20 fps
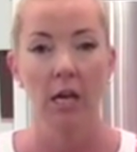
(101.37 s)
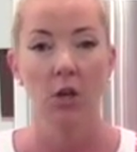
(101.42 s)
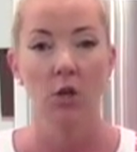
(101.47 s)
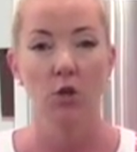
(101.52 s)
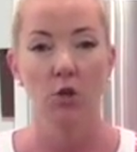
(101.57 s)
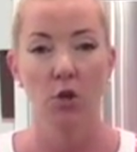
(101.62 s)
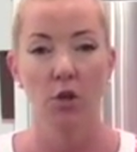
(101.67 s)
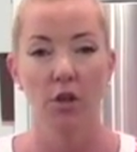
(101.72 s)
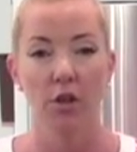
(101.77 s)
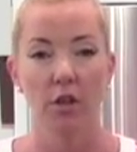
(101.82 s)

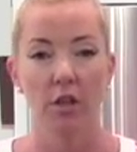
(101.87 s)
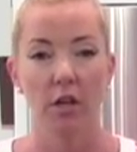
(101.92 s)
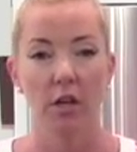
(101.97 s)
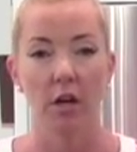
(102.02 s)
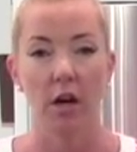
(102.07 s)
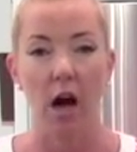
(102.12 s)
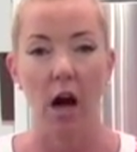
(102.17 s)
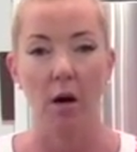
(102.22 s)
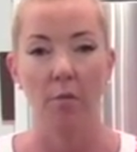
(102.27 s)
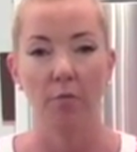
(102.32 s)
so that
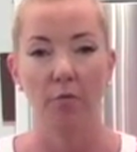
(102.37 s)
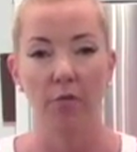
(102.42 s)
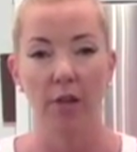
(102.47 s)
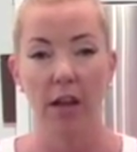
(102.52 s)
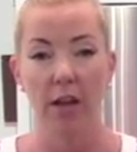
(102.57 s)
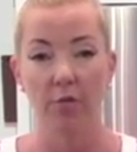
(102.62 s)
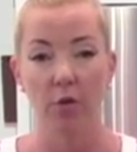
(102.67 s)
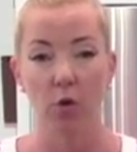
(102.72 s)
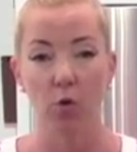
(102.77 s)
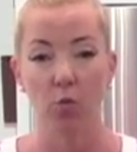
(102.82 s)
the
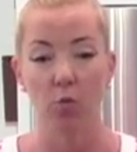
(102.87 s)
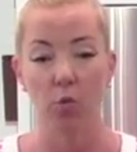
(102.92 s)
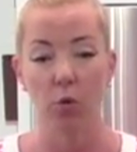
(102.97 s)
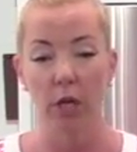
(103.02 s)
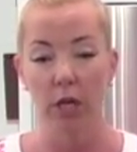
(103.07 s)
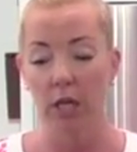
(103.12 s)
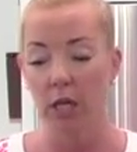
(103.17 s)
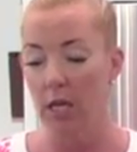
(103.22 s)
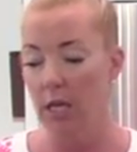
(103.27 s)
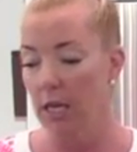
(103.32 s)
flavor
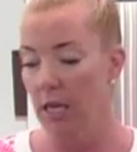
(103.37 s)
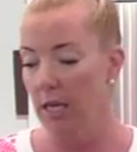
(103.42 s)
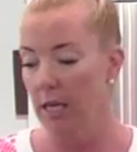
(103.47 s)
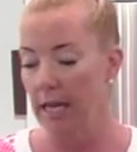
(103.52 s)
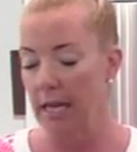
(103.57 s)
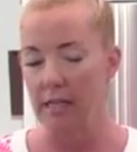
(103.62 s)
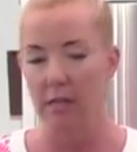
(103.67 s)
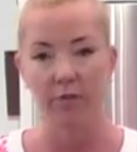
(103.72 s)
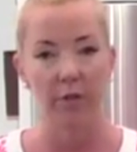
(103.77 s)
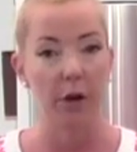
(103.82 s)
really
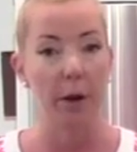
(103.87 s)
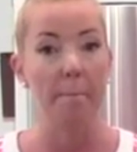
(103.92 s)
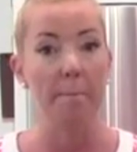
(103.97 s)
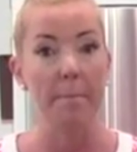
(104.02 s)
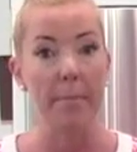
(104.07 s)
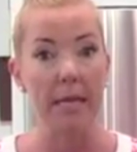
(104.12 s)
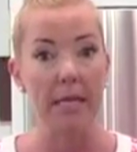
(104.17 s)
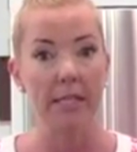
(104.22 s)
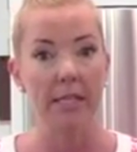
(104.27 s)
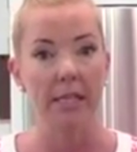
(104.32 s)
gets very
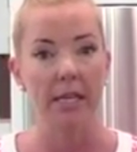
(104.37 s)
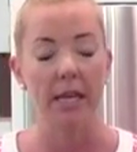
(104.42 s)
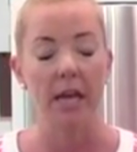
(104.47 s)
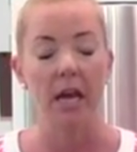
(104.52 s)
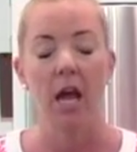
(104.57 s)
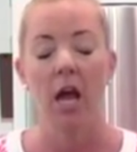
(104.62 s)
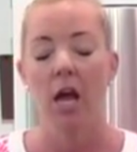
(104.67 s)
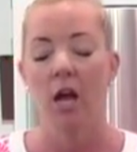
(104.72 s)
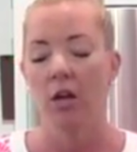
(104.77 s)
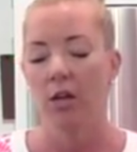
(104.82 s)

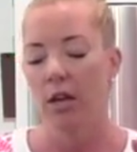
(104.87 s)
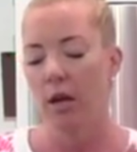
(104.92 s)
minty.